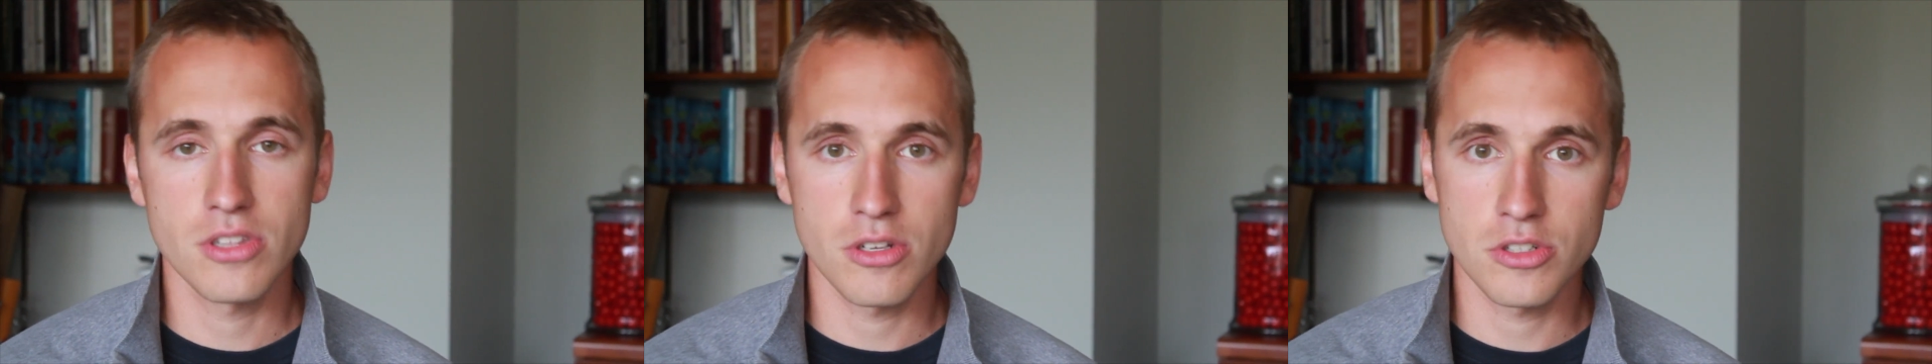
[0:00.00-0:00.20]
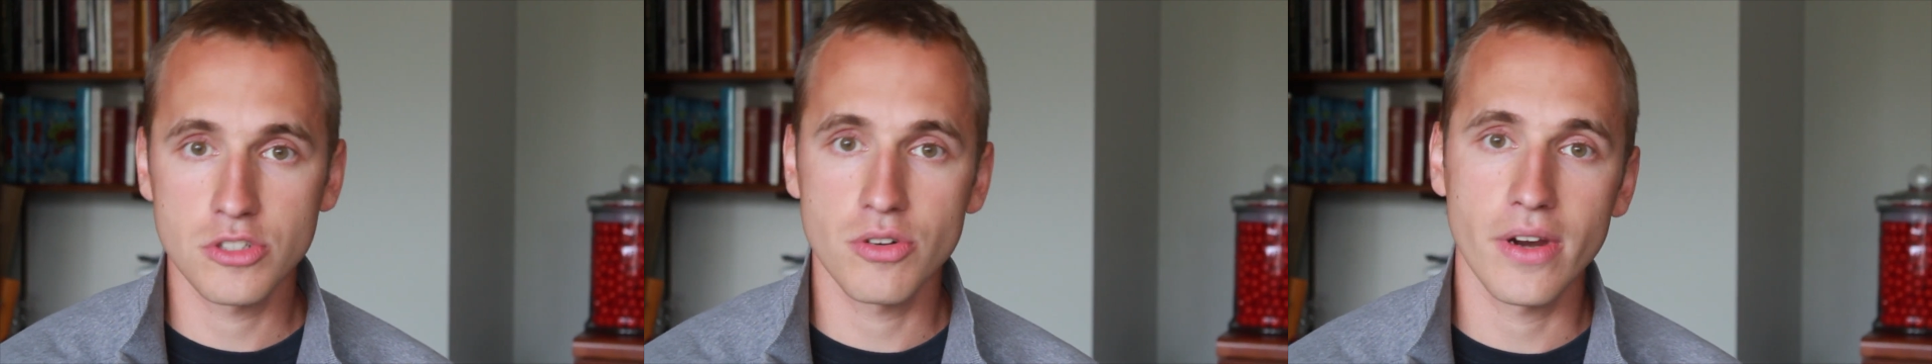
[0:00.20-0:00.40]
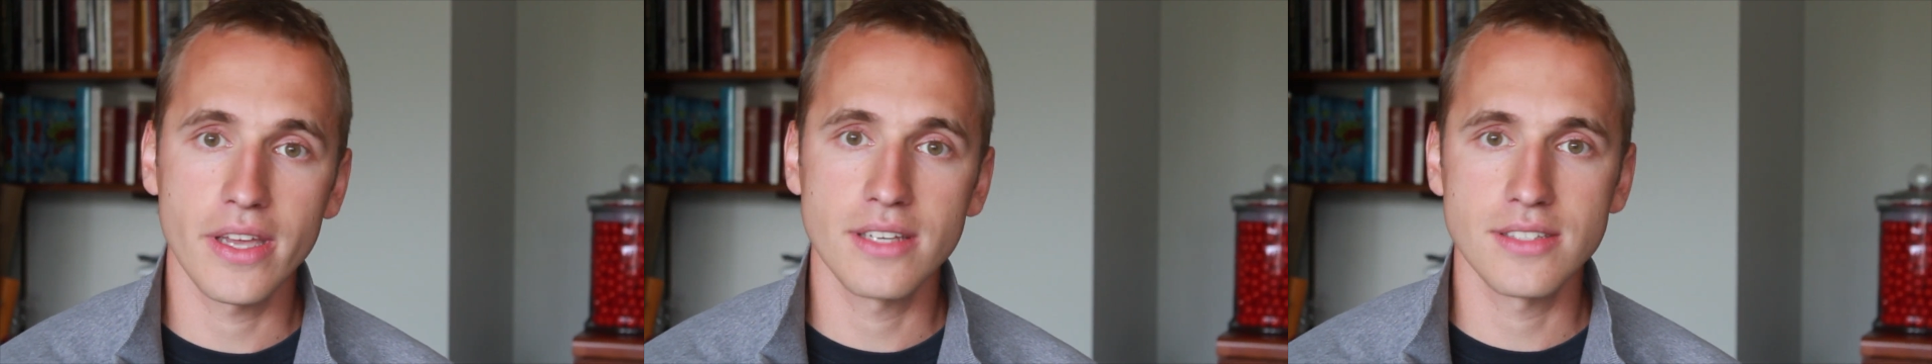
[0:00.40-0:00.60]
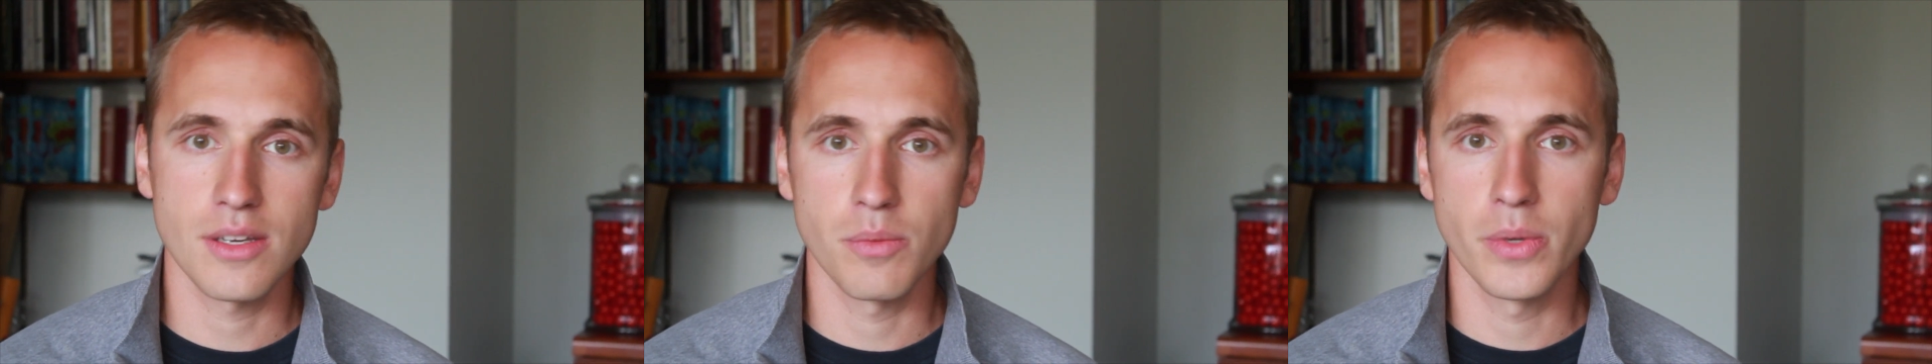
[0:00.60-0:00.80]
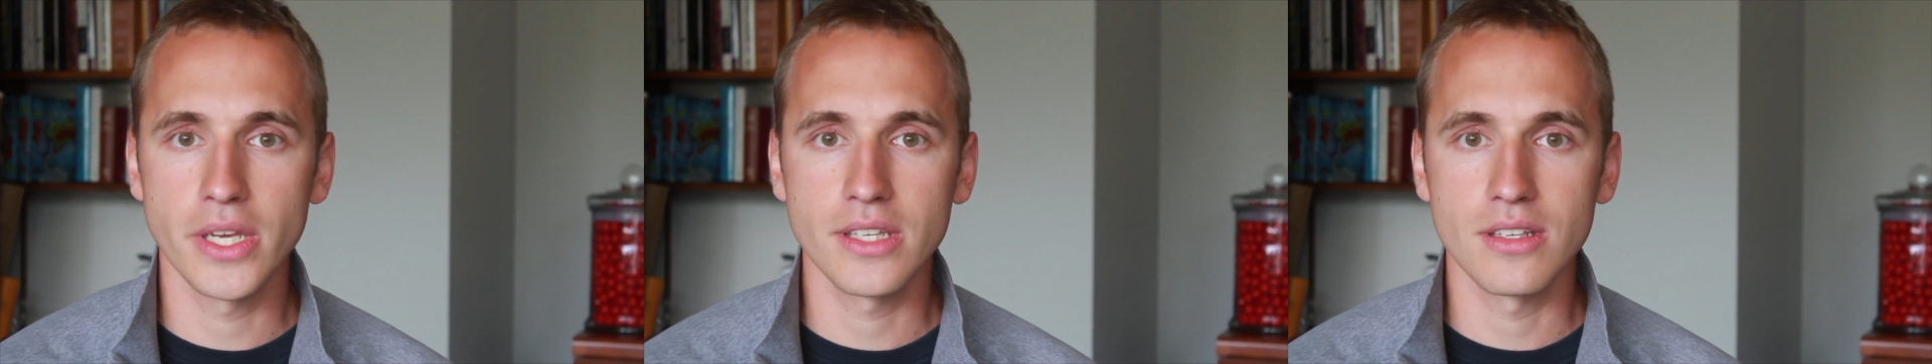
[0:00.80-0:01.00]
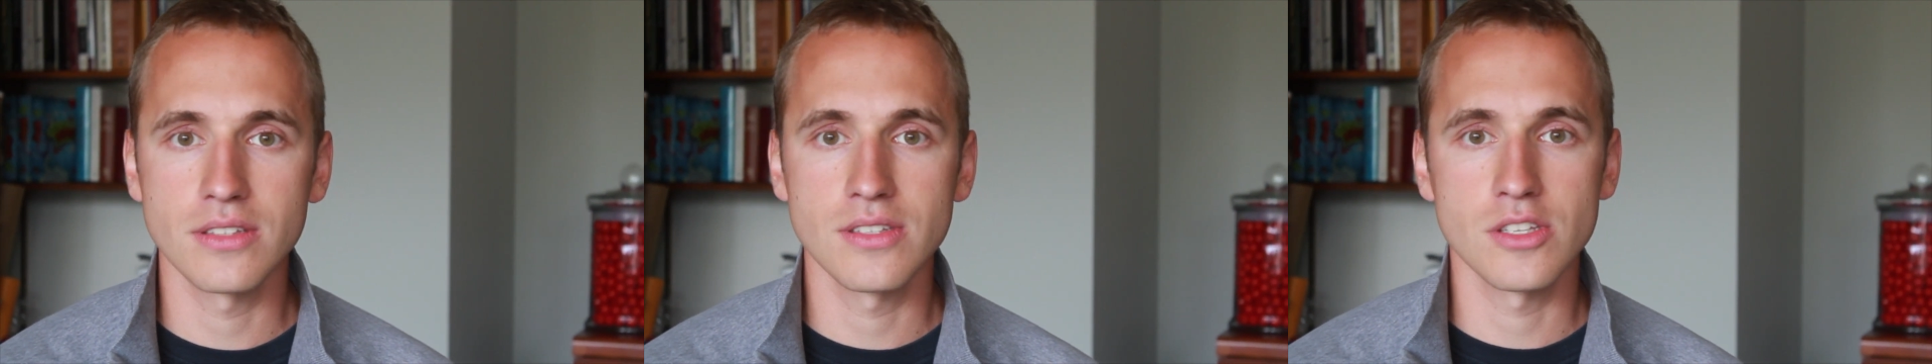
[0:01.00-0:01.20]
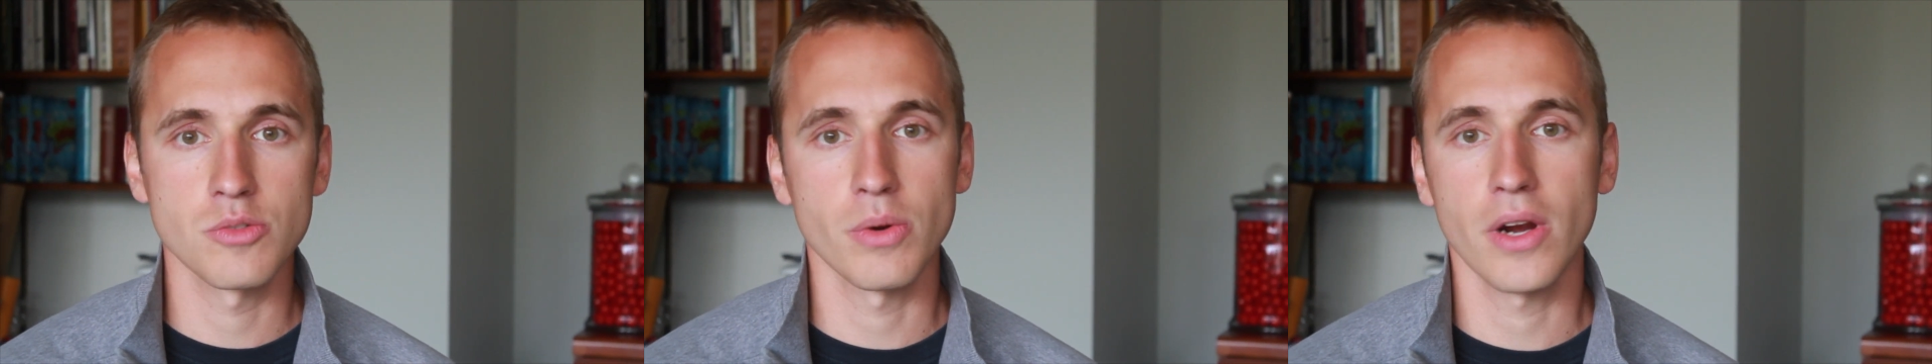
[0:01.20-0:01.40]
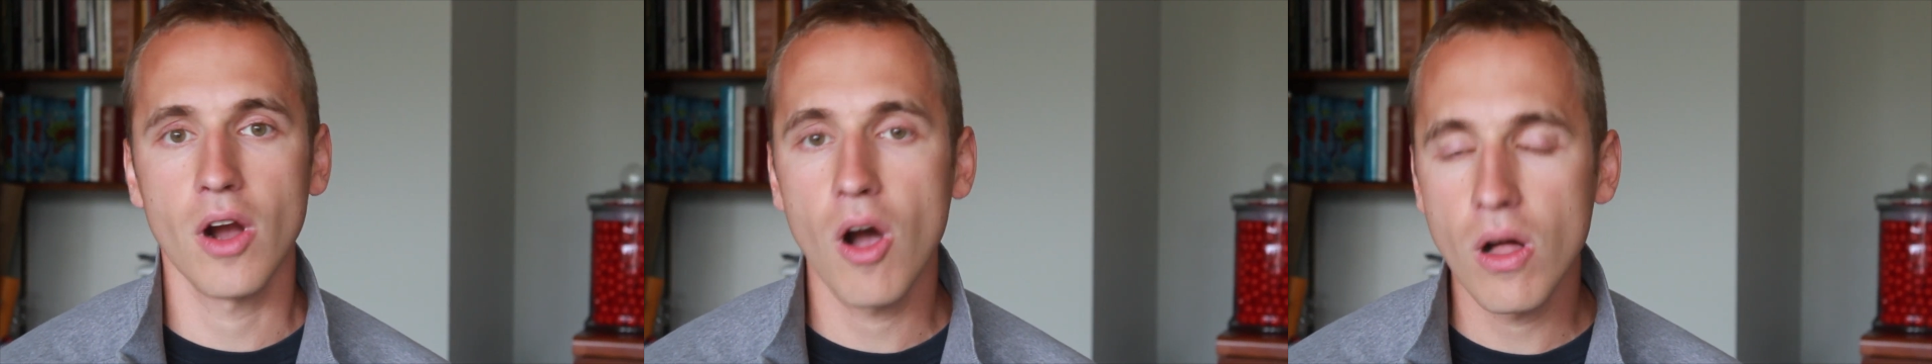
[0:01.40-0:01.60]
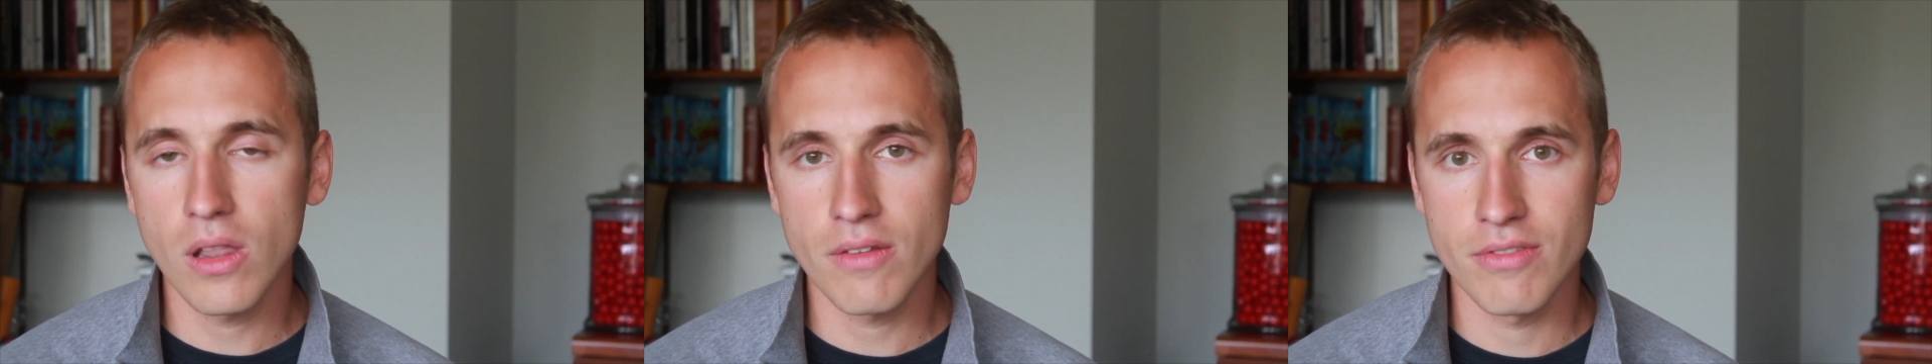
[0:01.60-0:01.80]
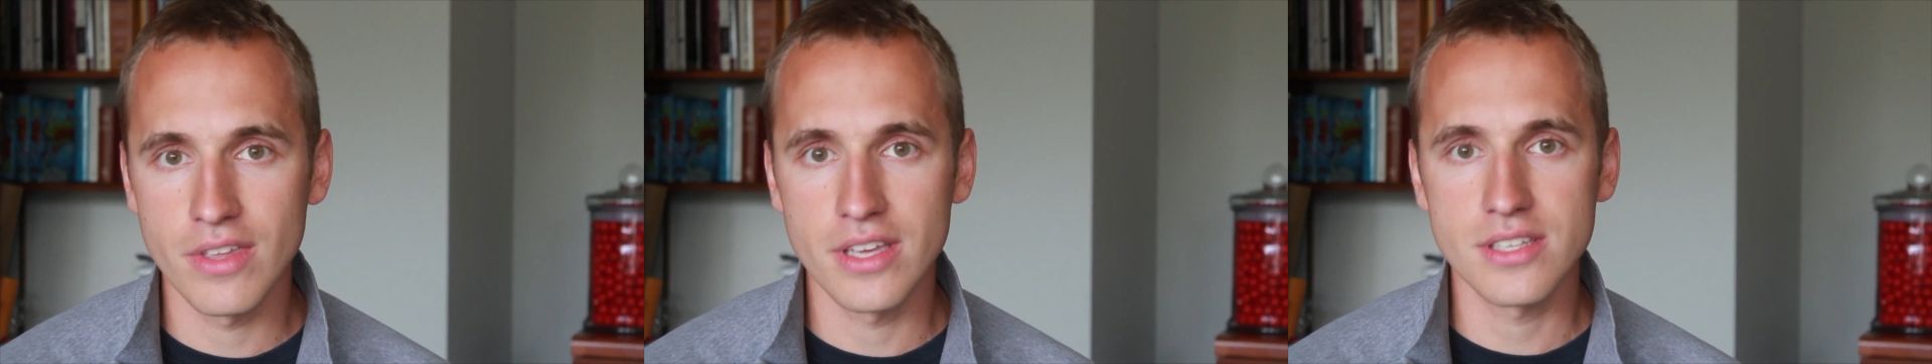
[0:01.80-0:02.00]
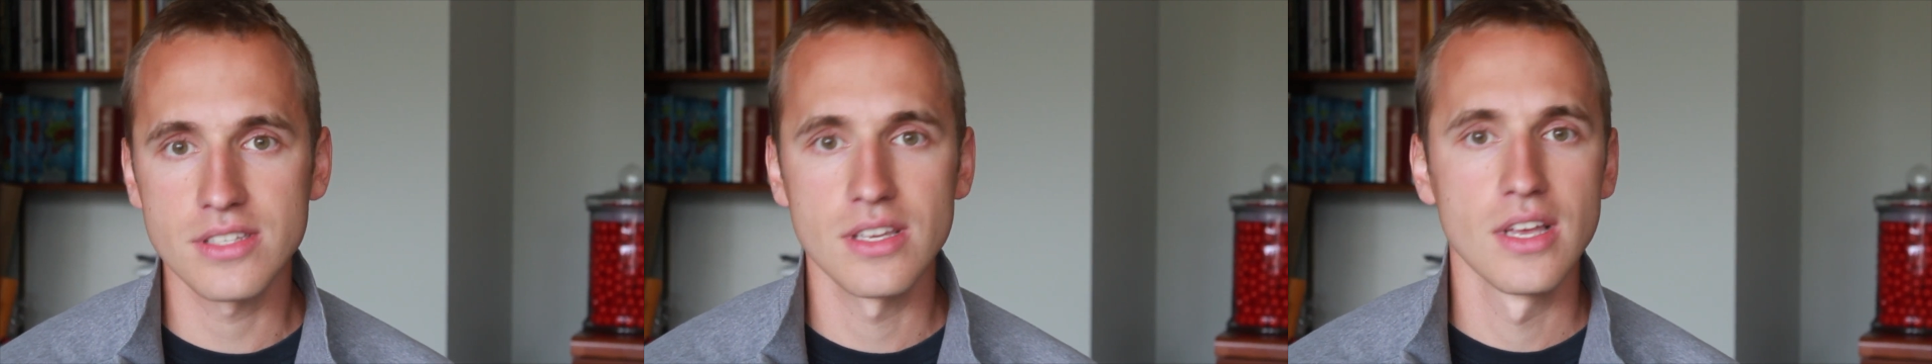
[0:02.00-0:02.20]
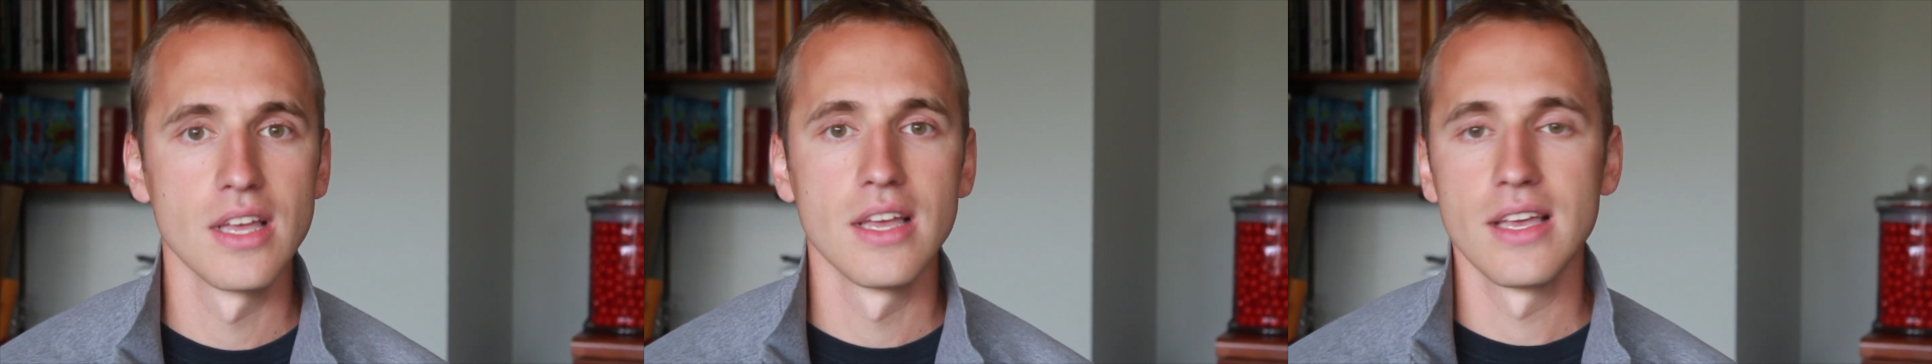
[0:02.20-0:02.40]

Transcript: their strengths and weaknesses, where all of this